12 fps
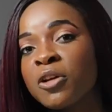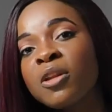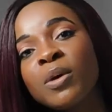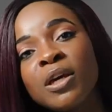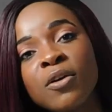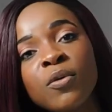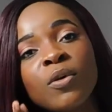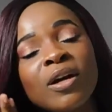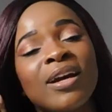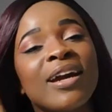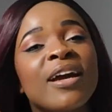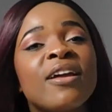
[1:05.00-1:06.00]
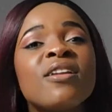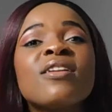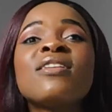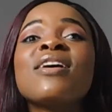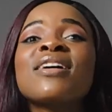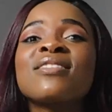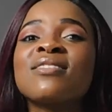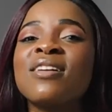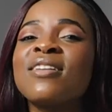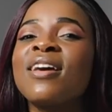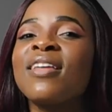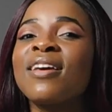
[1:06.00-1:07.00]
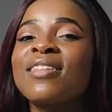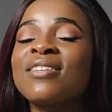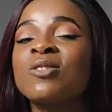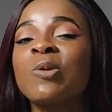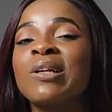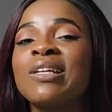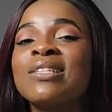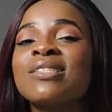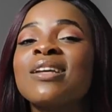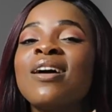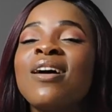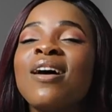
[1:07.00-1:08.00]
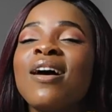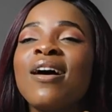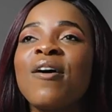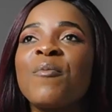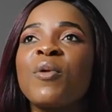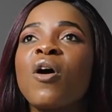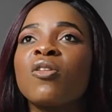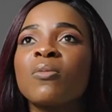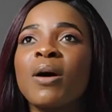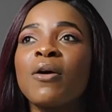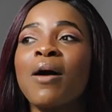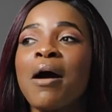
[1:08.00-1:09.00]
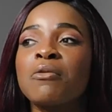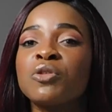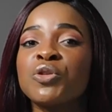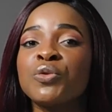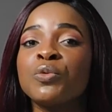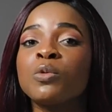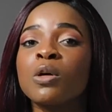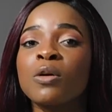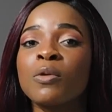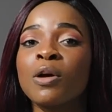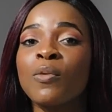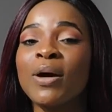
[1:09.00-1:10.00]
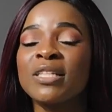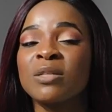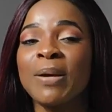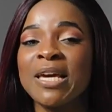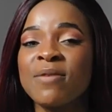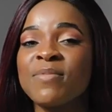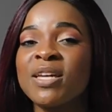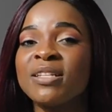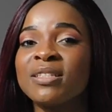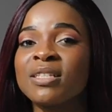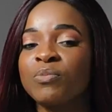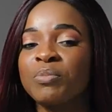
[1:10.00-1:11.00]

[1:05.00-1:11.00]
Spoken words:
the week or again next Sunday, like this one is all about how to request payment,